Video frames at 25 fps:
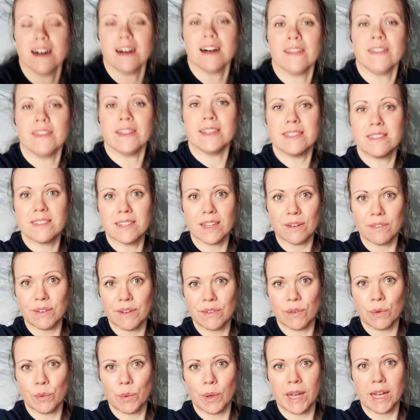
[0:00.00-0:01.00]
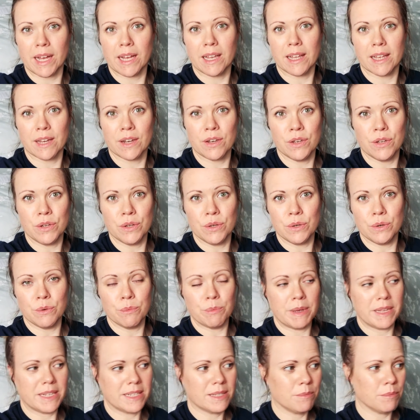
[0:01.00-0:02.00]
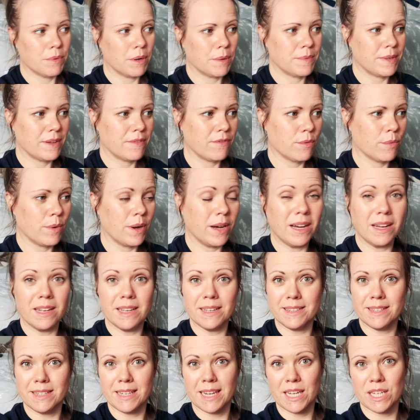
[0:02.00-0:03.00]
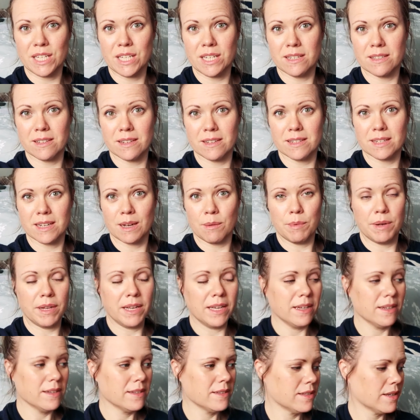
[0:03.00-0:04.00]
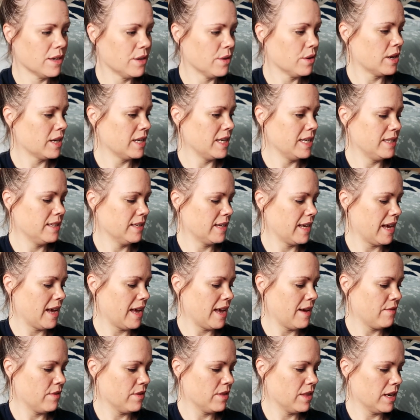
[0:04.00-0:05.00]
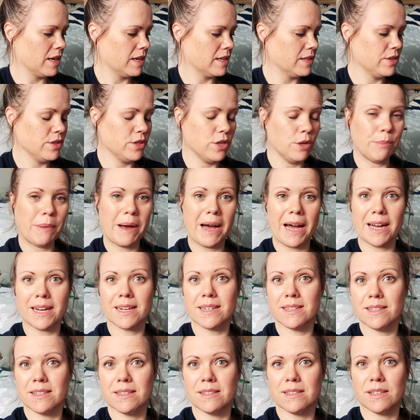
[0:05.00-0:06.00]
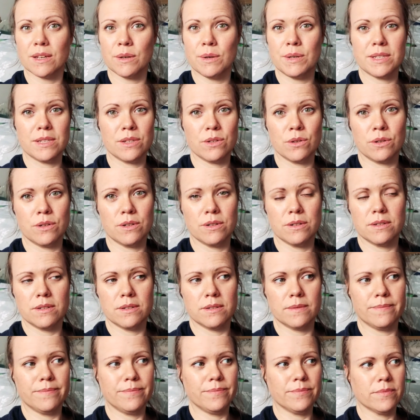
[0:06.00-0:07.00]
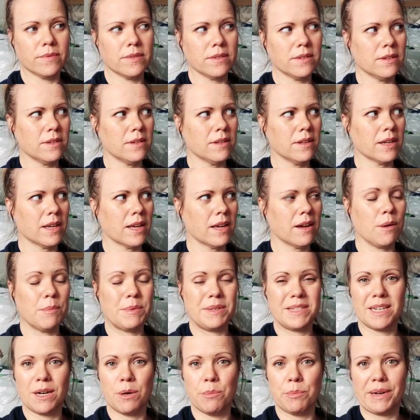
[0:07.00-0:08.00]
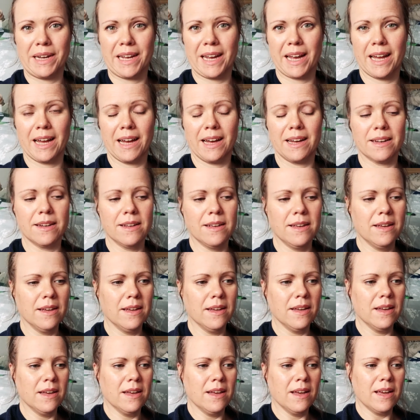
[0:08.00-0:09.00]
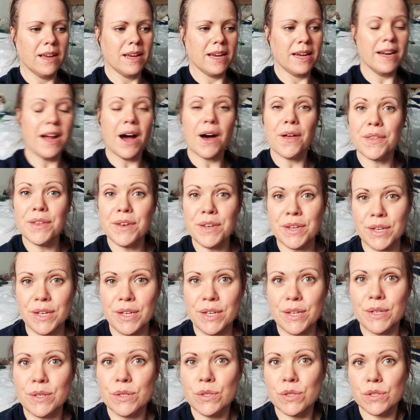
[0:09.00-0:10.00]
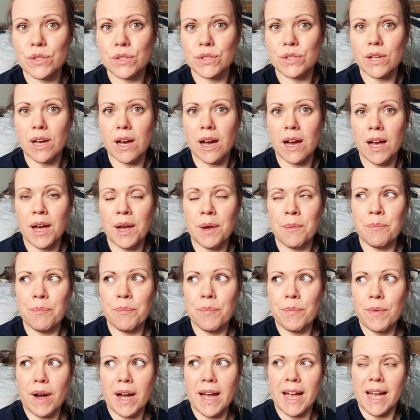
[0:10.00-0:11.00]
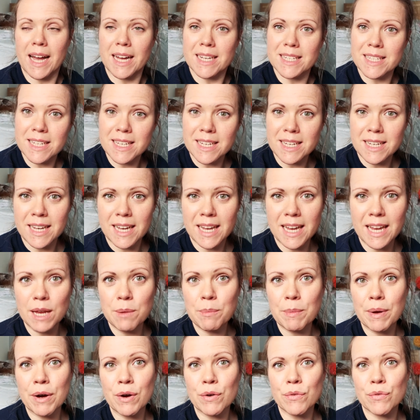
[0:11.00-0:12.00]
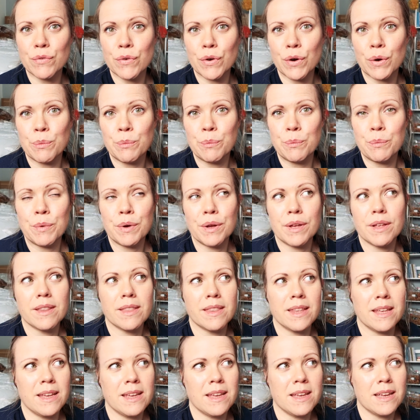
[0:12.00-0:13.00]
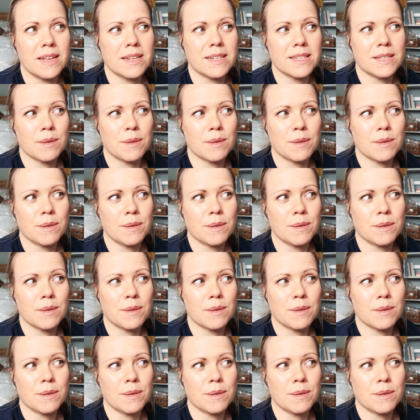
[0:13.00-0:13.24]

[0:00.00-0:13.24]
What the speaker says: and there's stuff everywhere, like new bits and bobs everywhere, it's the day she decides to come in here. So I need to get everything that's new packed, so it's not, like, it can't be sat on by a cat. In other news, I had an email from the